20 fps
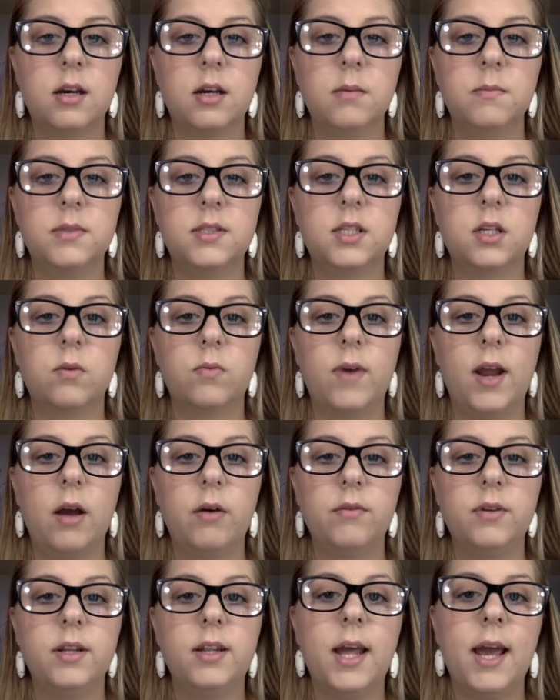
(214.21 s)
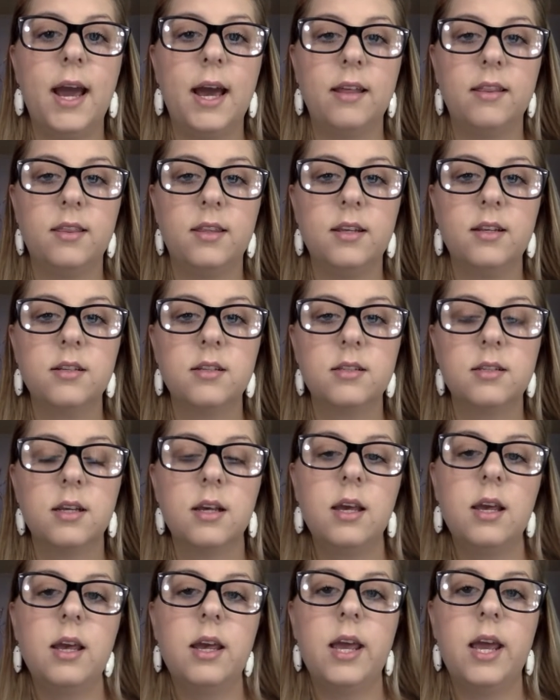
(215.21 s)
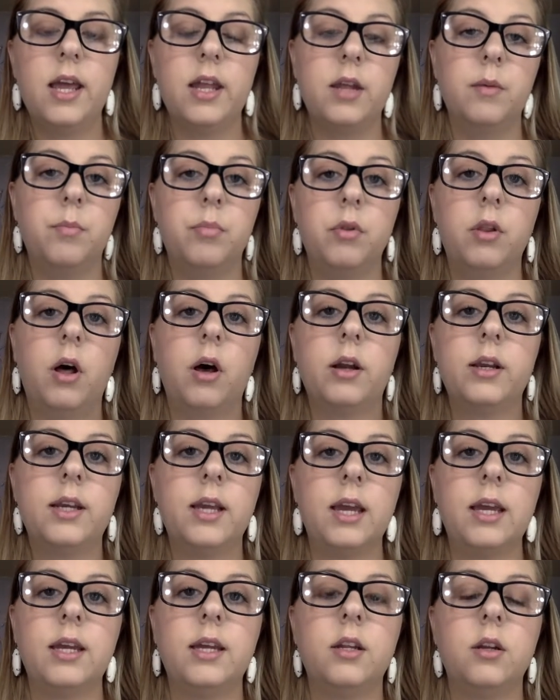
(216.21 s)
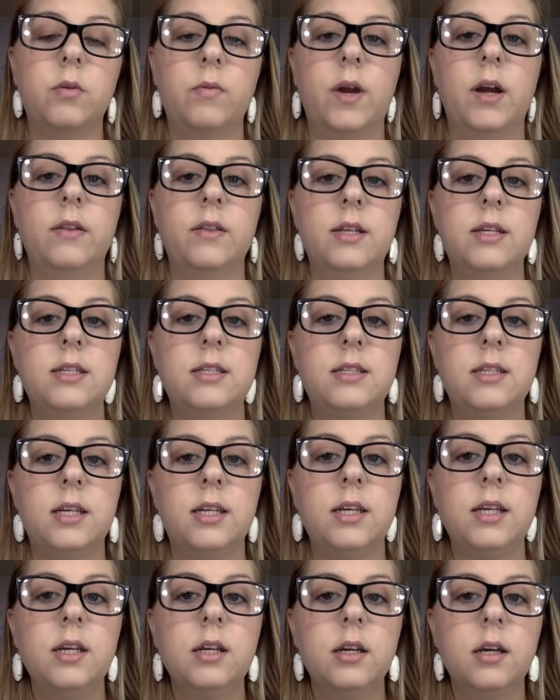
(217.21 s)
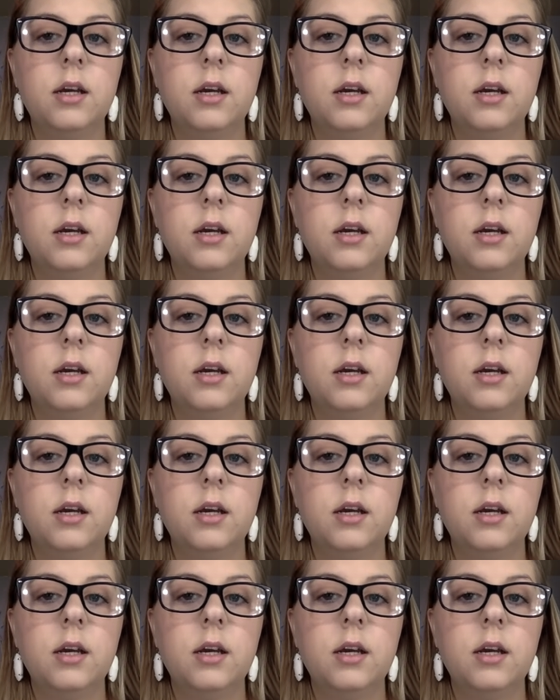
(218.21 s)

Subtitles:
surrounded Athens in a blockade around the city,